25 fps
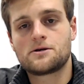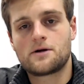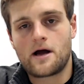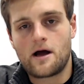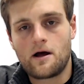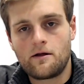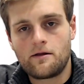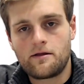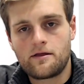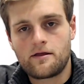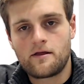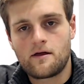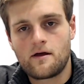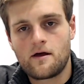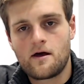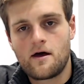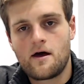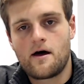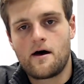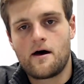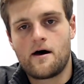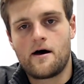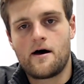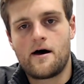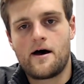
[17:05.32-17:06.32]
health
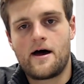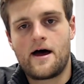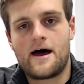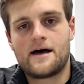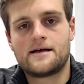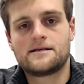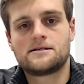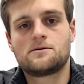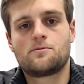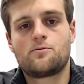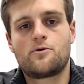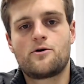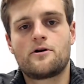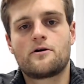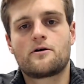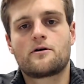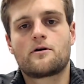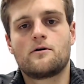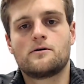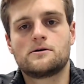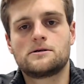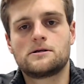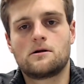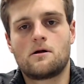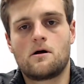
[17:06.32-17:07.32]
uh, as the printer
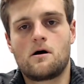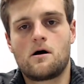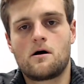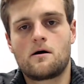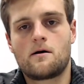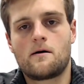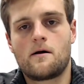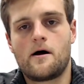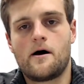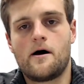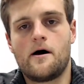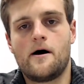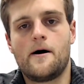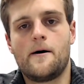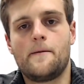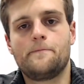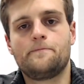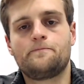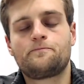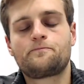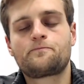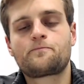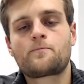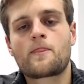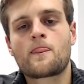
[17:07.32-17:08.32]
goes along. Um,
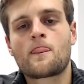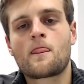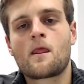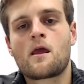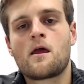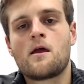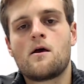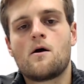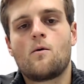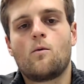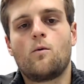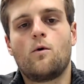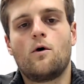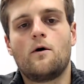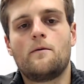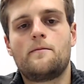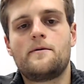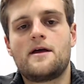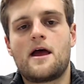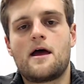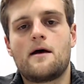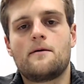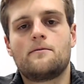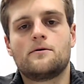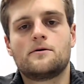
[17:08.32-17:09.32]
we'll be
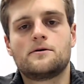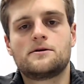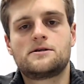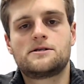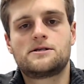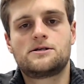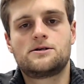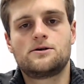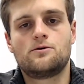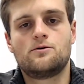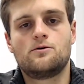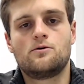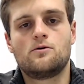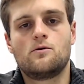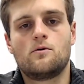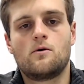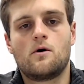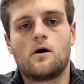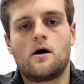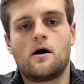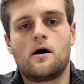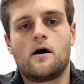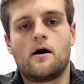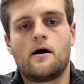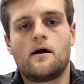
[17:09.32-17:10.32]
able to
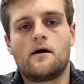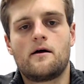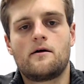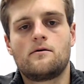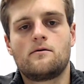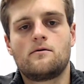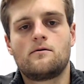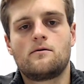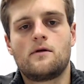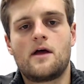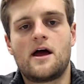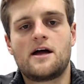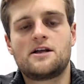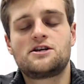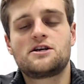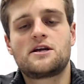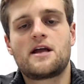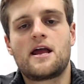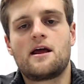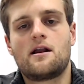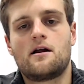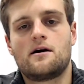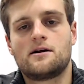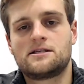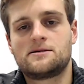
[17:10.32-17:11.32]

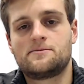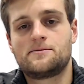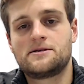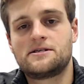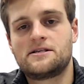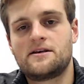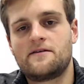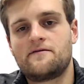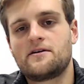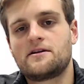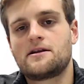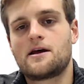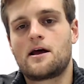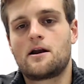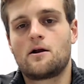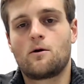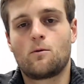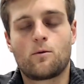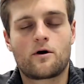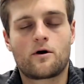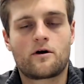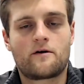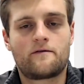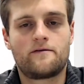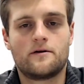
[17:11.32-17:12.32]
educate on specific dental
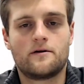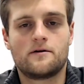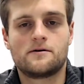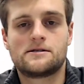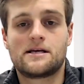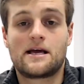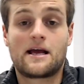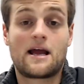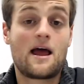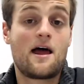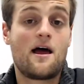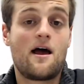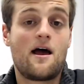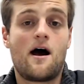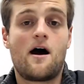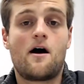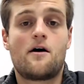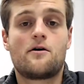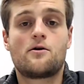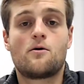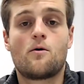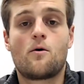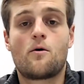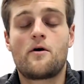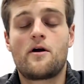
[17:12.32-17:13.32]
workflows, like how to
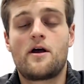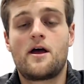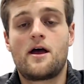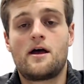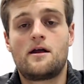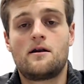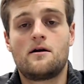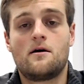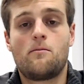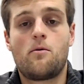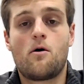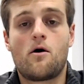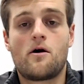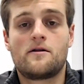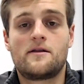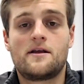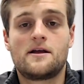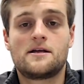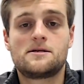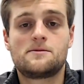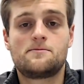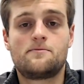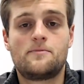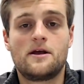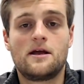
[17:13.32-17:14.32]
orient a part
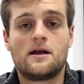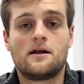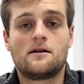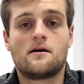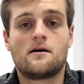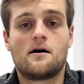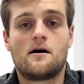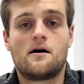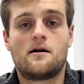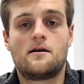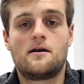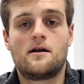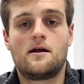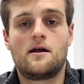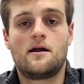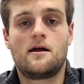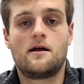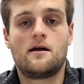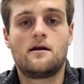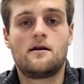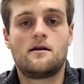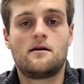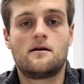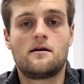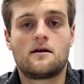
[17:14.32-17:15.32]
that's being done
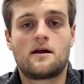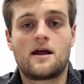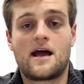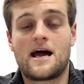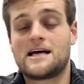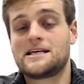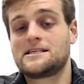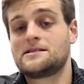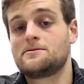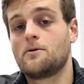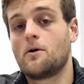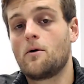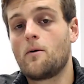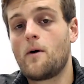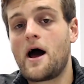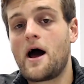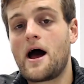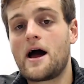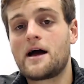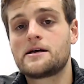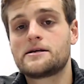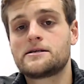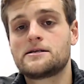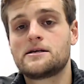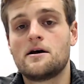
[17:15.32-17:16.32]
in castable
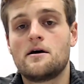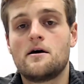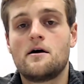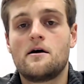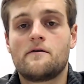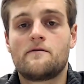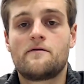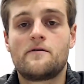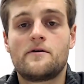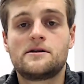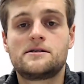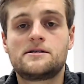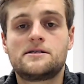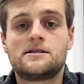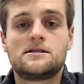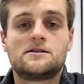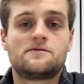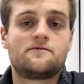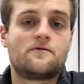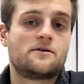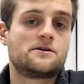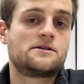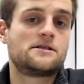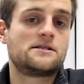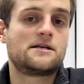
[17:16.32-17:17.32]
wax, for instance,
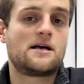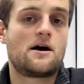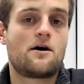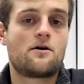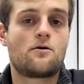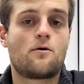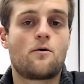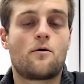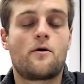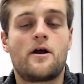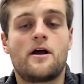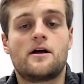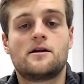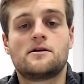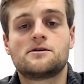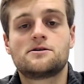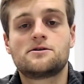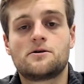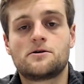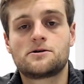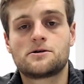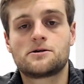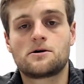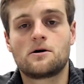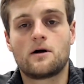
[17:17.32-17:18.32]
versus how to orient a
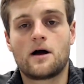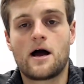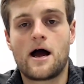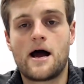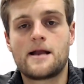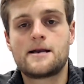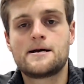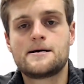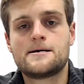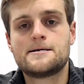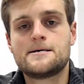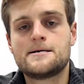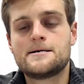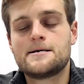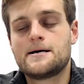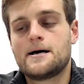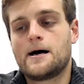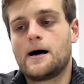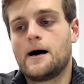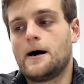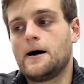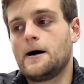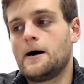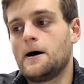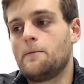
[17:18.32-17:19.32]
surgical guide.
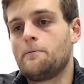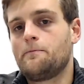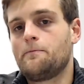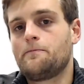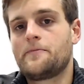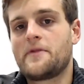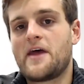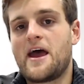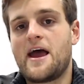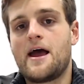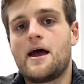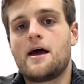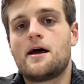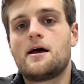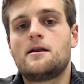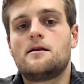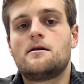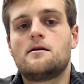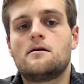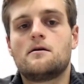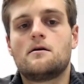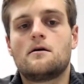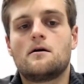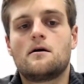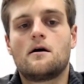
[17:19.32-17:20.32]
Um,
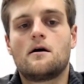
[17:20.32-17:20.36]
and